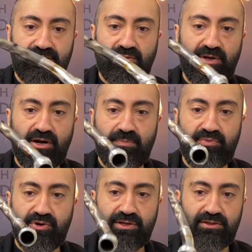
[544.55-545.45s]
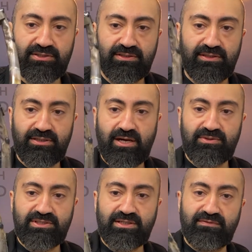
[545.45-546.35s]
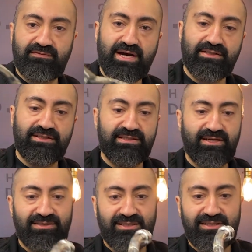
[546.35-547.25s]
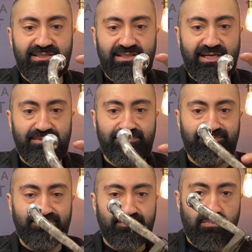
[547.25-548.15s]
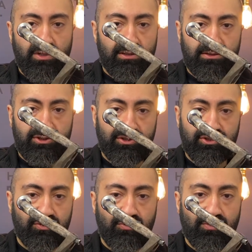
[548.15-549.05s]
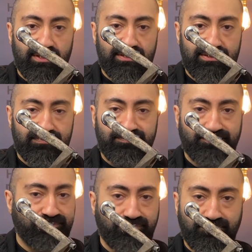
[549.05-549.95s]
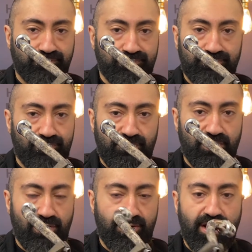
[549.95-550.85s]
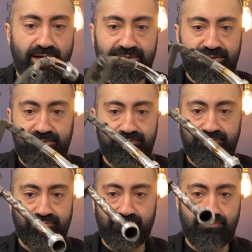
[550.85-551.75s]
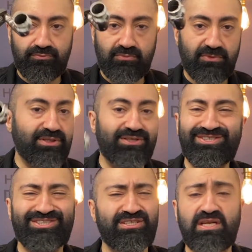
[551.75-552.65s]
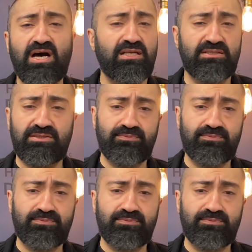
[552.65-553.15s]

No matter how pretty it looks on the outside, the fact is that in the inside, traditional hookahs are not. They're just not.